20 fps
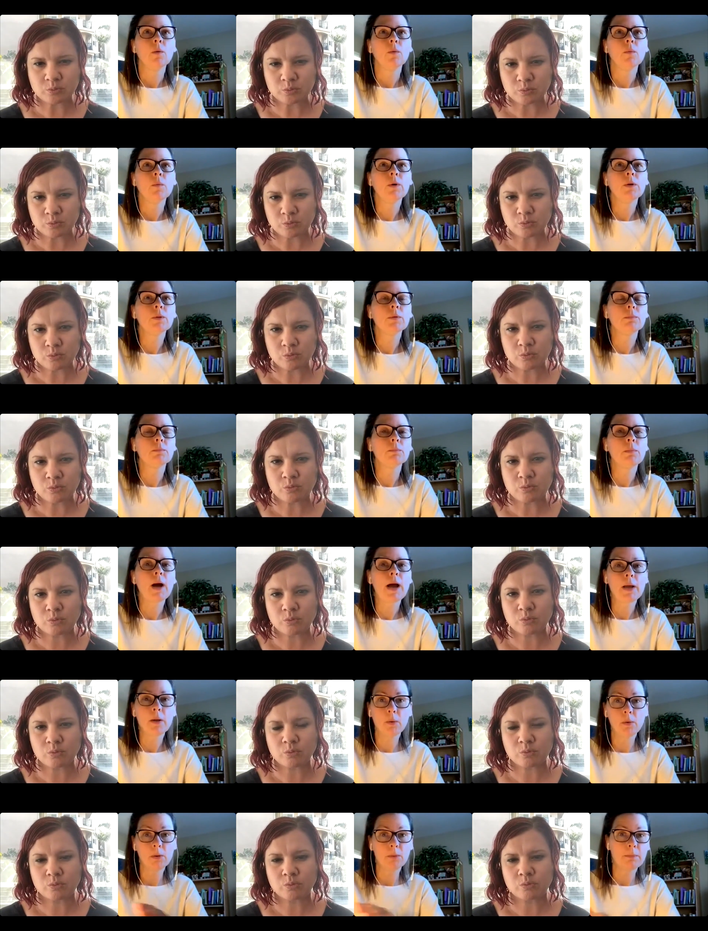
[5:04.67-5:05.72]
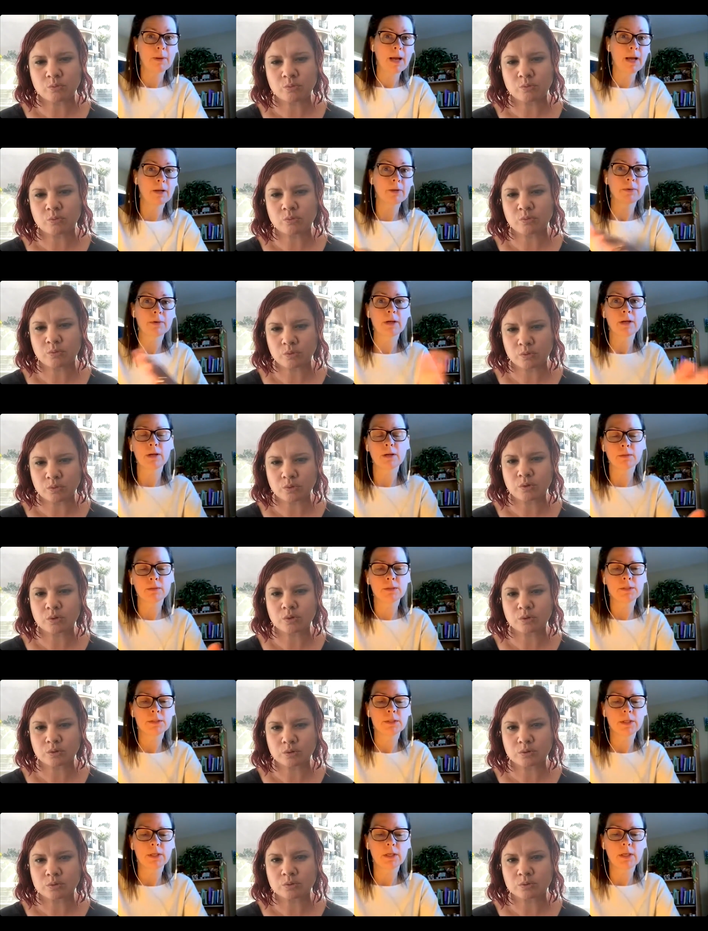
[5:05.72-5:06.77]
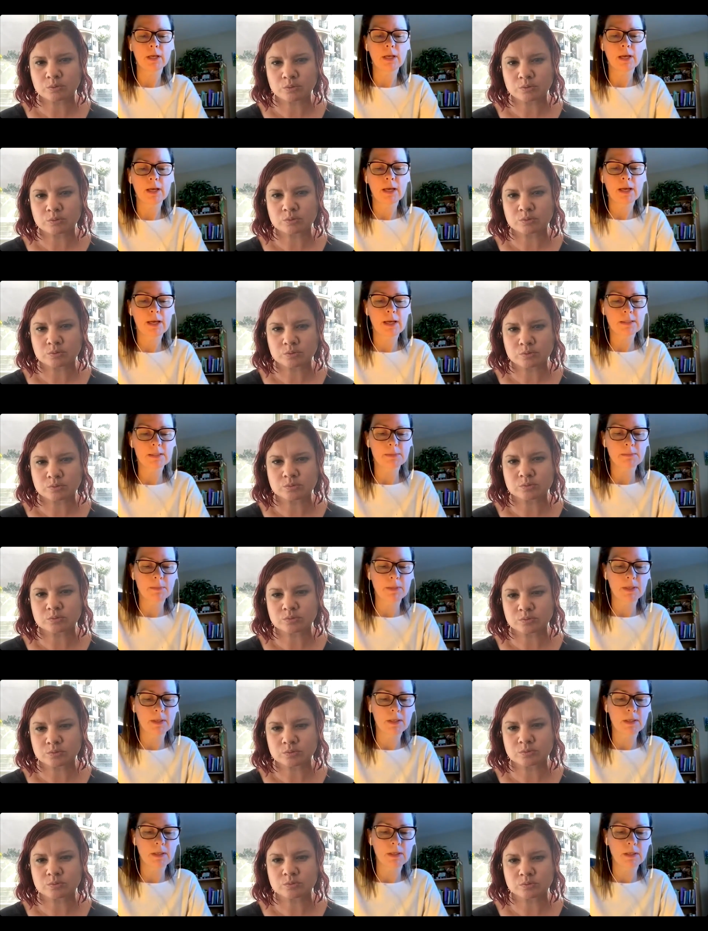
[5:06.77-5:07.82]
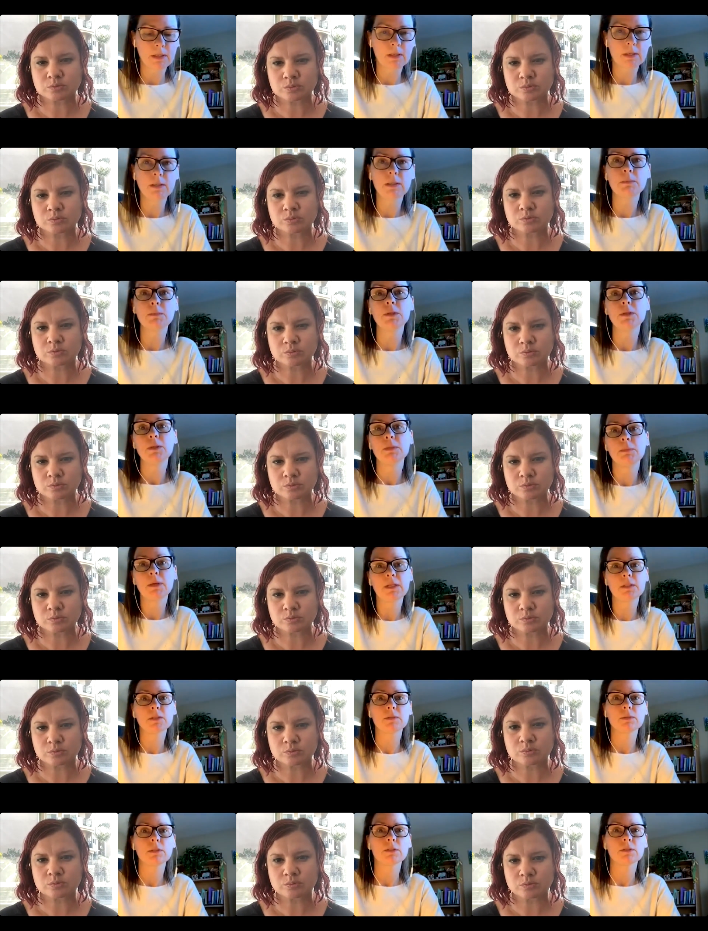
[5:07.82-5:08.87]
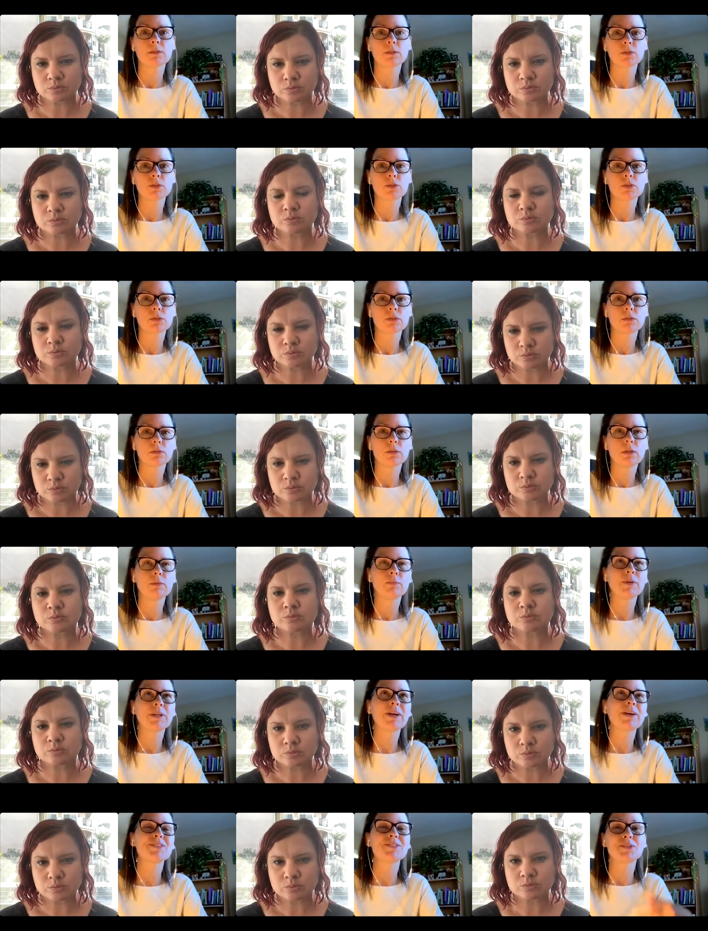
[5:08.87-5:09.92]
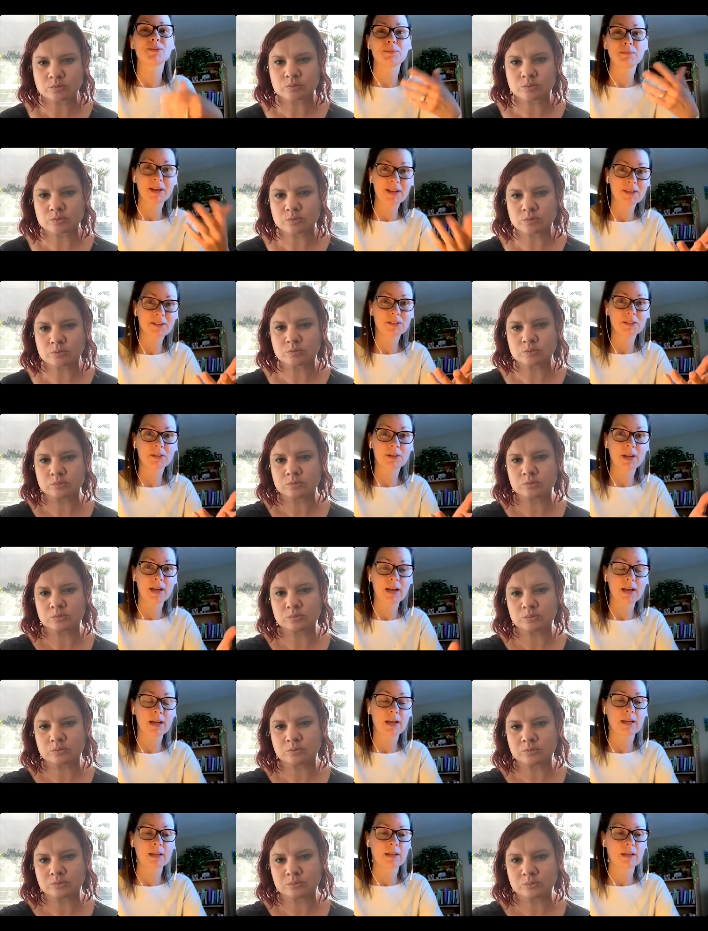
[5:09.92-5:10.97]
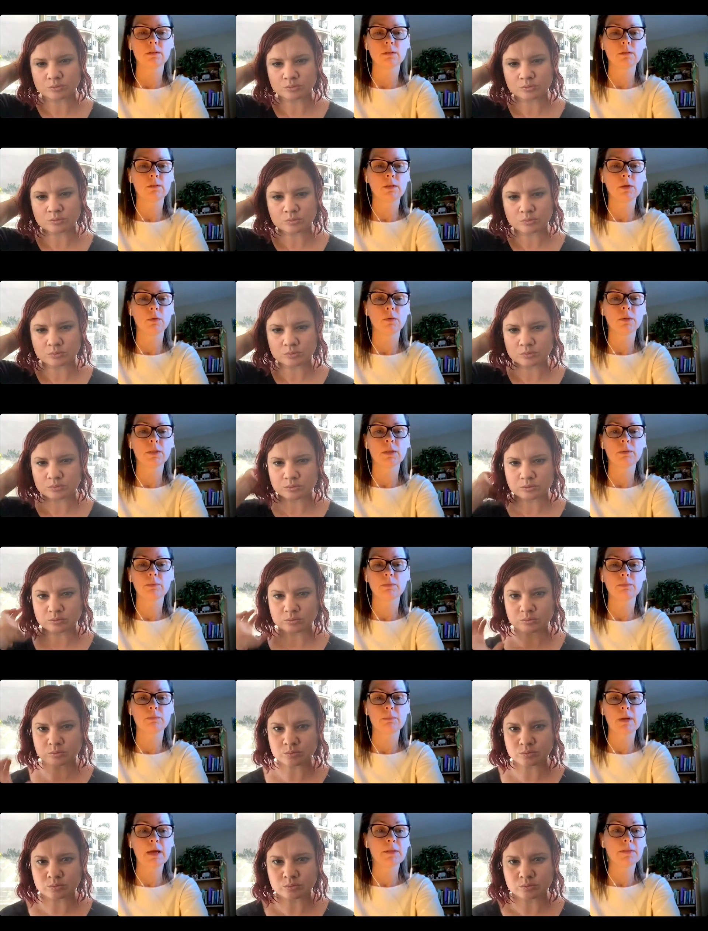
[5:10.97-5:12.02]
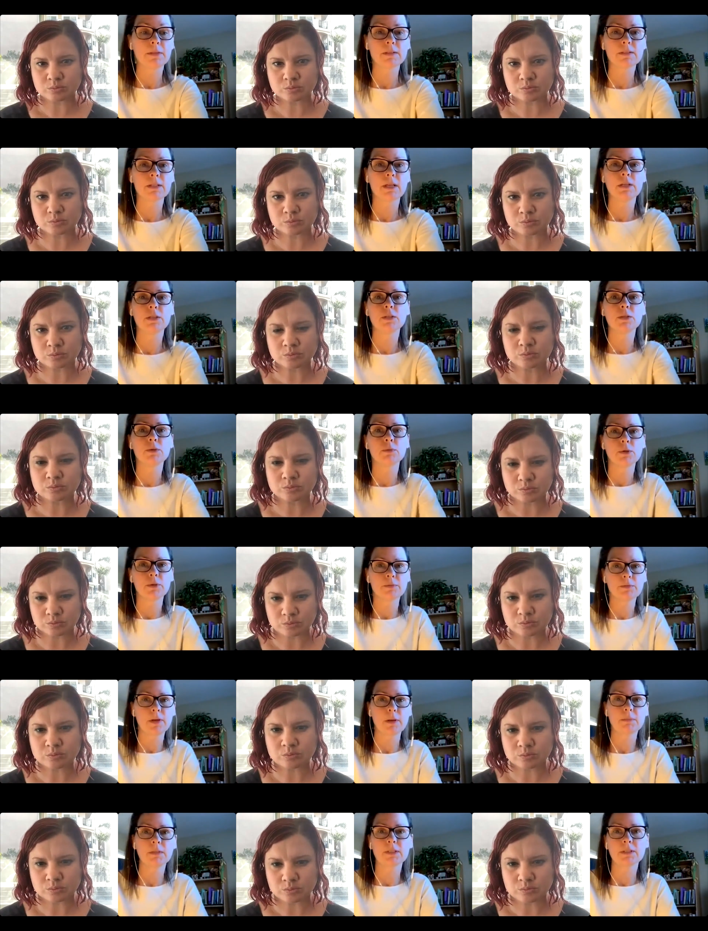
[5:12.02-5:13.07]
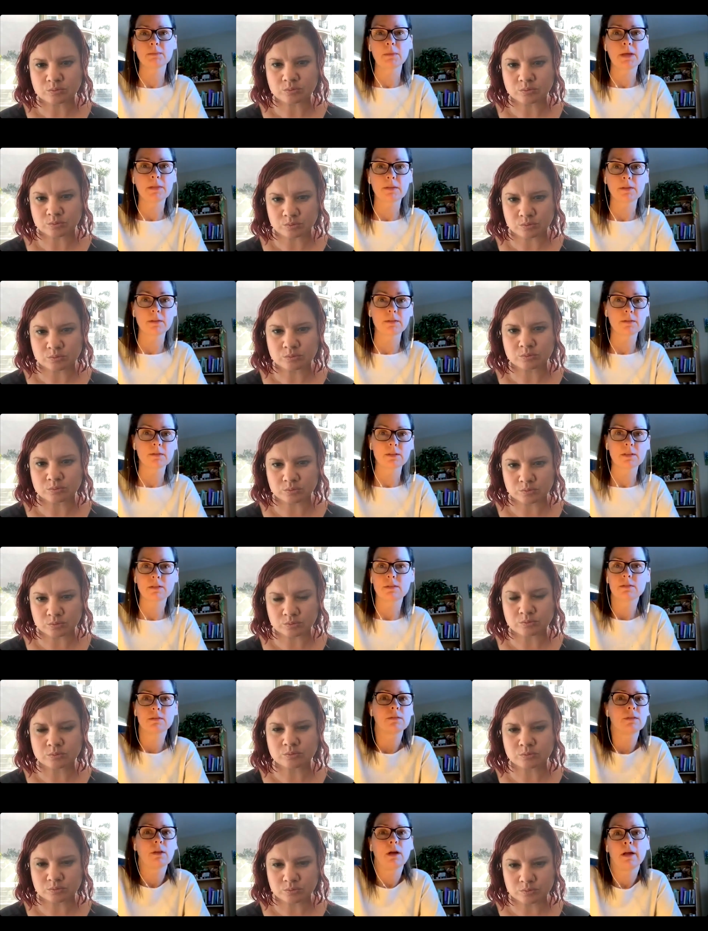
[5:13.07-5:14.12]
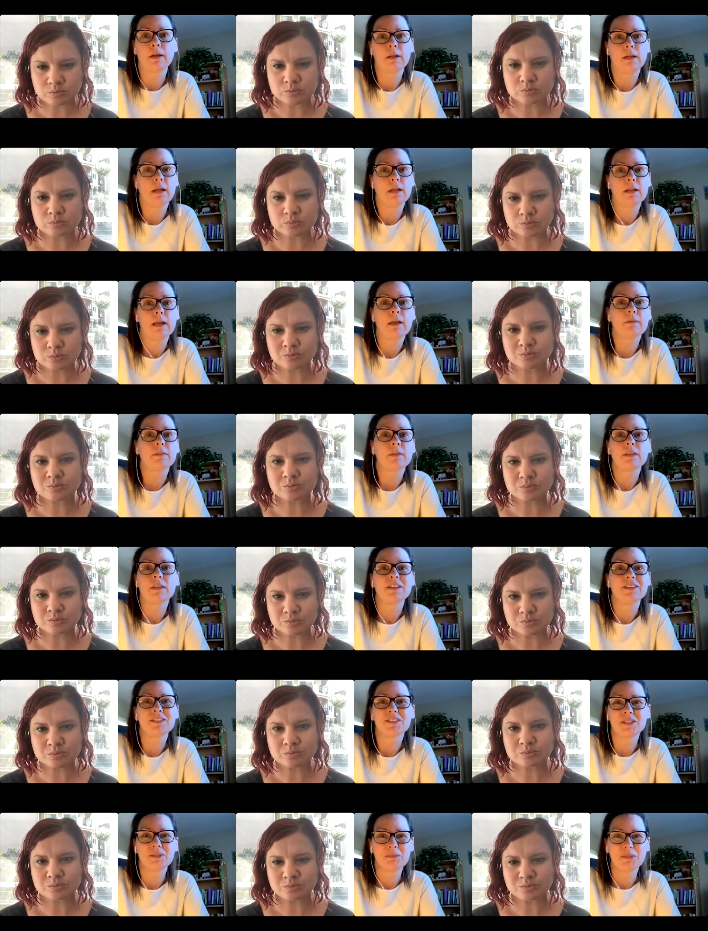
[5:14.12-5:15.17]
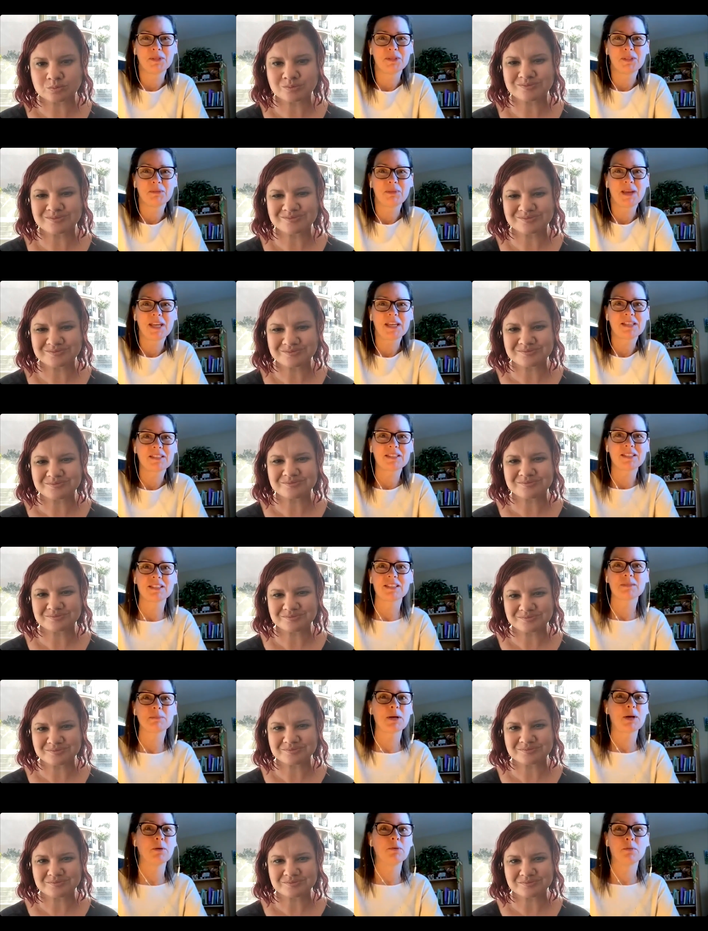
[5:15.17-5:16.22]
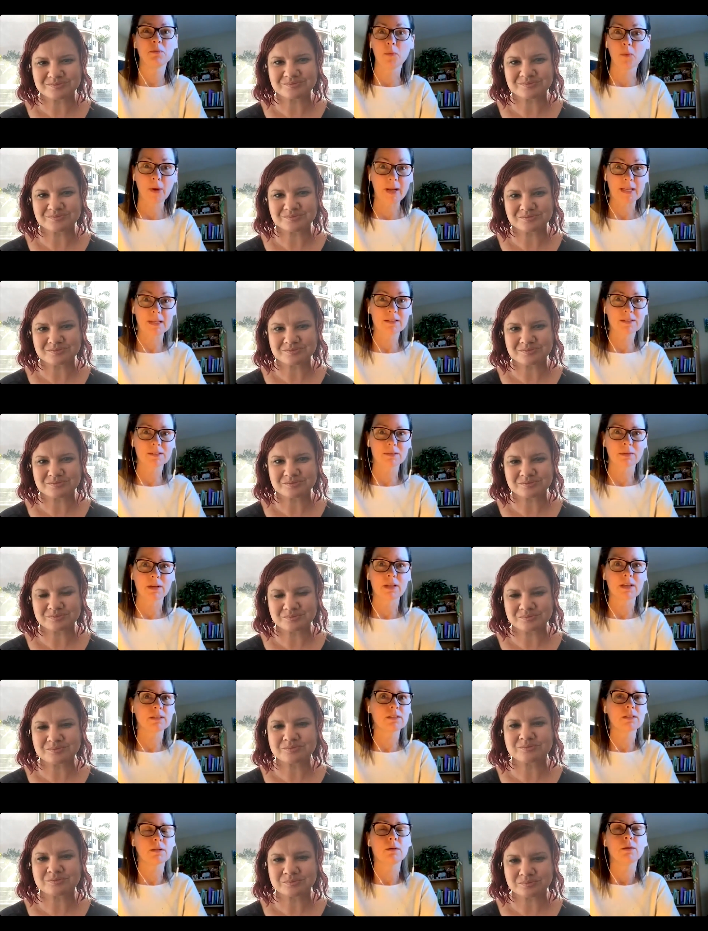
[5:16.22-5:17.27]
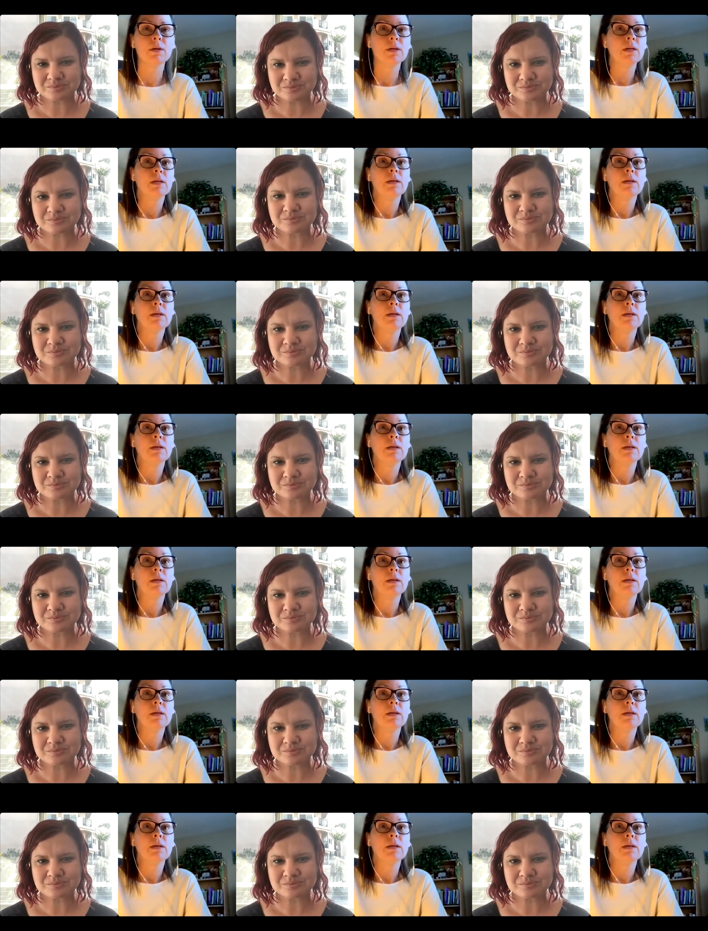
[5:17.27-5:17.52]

Speaker 1: Well, my whole background uh, has been in community based research. And when I was doing my undergrad, the only methods I knew were feminist methods. That's, and everything is community based and about voice, right? So